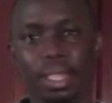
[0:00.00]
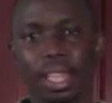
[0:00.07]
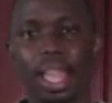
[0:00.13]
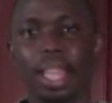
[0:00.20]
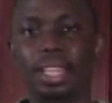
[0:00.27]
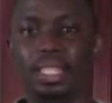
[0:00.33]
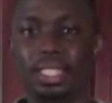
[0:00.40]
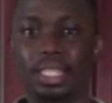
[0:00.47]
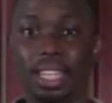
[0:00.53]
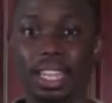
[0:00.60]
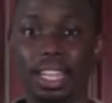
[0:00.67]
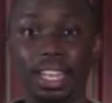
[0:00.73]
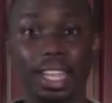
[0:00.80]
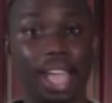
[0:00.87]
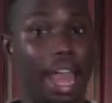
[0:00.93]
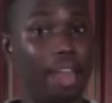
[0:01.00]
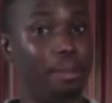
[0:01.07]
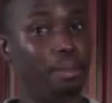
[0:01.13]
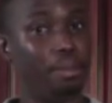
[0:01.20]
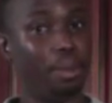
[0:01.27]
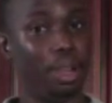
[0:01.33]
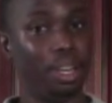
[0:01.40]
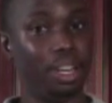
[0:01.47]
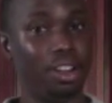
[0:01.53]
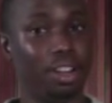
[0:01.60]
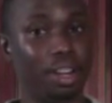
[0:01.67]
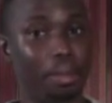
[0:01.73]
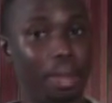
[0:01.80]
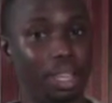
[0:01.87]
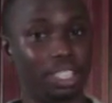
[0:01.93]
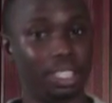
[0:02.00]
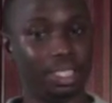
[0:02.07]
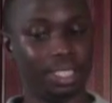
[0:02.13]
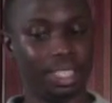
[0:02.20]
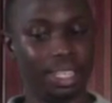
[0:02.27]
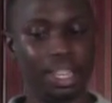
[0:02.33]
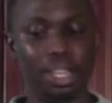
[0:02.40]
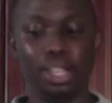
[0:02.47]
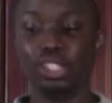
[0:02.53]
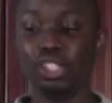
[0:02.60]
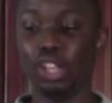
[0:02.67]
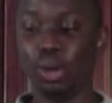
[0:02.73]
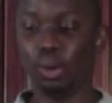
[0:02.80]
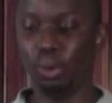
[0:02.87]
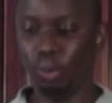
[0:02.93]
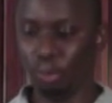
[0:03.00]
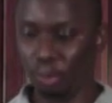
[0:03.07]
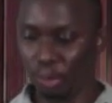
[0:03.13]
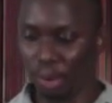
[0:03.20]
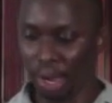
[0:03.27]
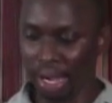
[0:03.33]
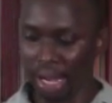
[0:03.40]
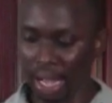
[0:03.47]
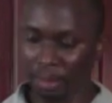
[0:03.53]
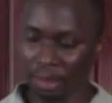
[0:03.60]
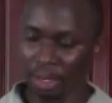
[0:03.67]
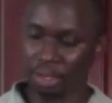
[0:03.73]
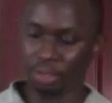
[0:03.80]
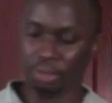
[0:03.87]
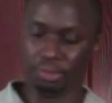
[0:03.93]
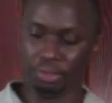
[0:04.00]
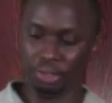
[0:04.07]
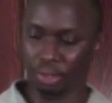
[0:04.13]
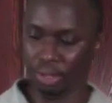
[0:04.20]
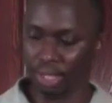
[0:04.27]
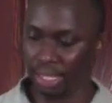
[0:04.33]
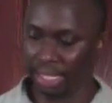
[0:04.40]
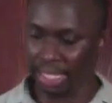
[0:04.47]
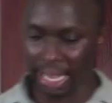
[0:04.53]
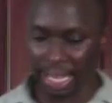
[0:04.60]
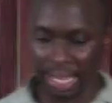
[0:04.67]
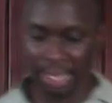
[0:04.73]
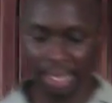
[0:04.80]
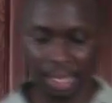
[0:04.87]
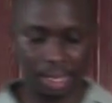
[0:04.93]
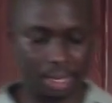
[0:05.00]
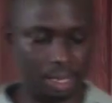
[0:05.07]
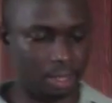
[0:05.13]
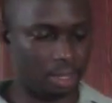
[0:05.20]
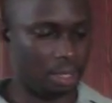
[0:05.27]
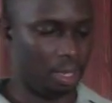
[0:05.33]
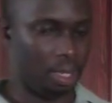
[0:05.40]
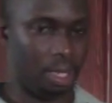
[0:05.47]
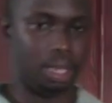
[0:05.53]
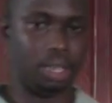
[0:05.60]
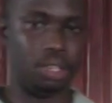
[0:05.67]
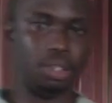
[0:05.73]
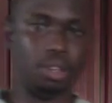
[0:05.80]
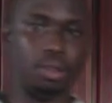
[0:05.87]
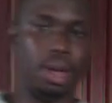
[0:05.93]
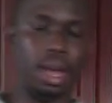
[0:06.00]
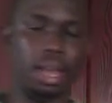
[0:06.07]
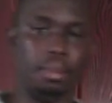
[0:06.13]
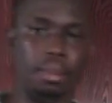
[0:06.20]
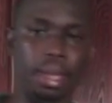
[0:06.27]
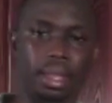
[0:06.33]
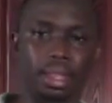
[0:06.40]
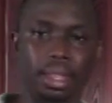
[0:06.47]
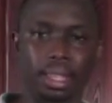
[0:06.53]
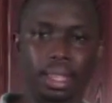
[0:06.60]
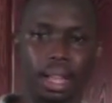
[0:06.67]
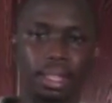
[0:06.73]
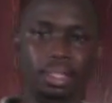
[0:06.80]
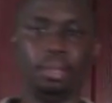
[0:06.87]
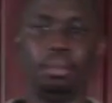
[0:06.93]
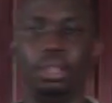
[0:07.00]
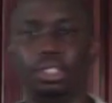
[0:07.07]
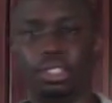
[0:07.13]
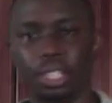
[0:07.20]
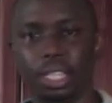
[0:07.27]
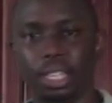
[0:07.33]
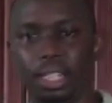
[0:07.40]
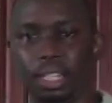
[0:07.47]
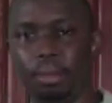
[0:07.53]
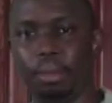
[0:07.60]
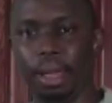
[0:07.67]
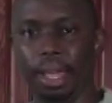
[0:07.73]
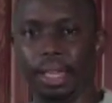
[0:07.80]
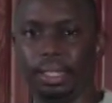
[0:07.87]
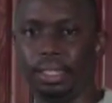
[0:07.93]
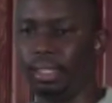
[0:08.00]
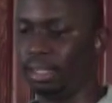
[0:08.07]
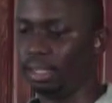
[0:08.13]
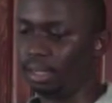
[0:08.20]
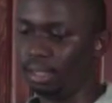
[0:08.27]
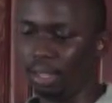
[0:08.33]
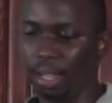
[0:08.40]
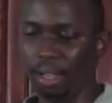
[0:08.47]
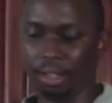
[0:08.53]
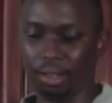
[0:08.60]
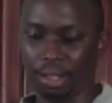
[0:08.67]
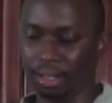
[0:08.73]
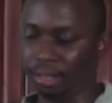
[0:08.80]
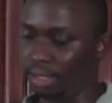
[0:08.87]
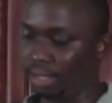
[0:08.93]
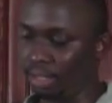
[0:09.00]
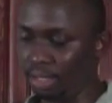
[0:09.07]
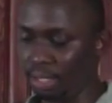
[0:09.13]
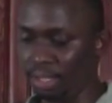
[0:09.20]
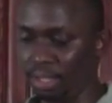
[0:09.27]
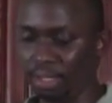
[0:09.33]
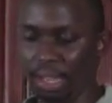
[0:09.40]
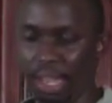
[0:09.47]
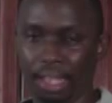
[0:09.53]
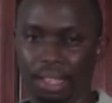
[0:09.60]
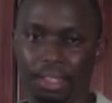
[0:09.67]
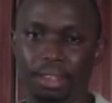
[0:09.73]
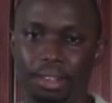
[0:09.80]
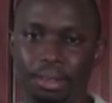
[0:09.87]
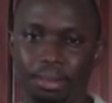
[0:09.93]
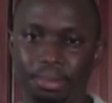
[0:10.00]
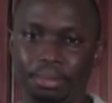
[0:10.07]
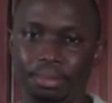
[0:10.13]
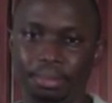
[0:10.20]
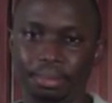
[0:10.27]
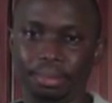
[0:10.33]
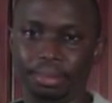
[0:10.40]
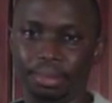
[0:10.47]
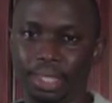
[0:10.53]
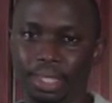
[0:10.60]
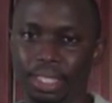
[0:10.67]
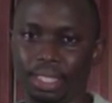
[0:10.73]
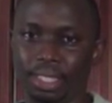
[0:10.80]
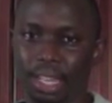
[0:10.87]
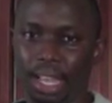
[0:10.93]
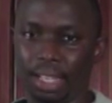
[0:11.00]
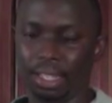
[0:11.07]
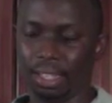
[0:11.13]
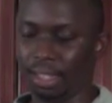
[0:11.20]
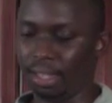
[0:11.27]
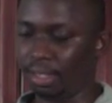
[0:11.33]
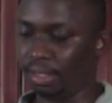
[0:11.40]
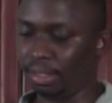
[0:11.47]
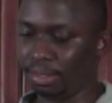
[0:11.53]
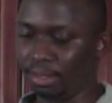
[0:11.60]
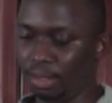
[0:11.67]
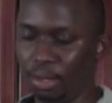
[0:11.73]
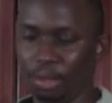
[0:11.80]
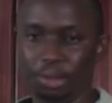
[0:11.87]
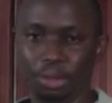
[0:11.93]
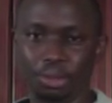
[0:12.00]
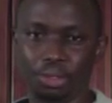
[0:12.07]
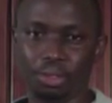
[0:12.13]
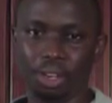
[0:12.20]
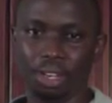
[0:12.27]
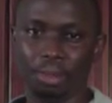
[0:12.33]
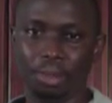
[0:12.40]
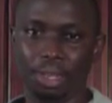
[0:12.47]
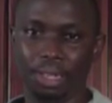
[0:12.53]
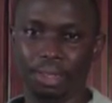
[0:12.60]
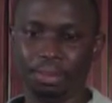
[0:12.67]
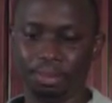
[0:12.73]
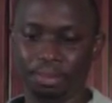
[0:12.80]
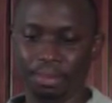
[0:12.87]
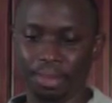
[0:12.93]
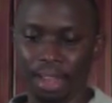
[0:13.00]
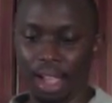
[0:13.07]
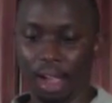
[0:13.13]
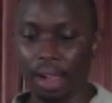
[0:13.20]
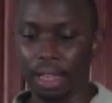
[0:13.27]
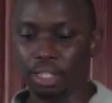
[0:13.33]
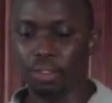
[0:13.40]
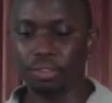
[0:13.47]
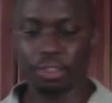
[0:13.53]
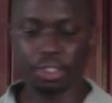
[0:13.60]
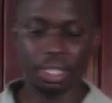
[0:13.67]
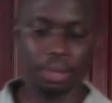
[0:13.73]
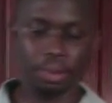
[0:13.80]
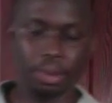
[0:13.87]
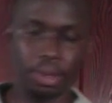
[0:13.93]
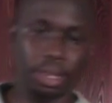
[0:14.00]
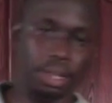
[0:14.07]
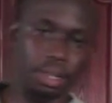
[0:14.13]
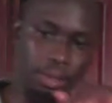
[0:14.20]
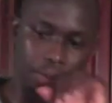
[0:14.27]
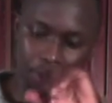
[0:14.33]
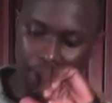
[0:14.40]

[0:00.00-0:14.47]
entertaining and balling on the budget. So what I'm going to do for you today is I'm going to show you how to make the ultimate chicken in the bag. This is like, you know, this is like the go-to struggle meal. All right, so first thing we're going to do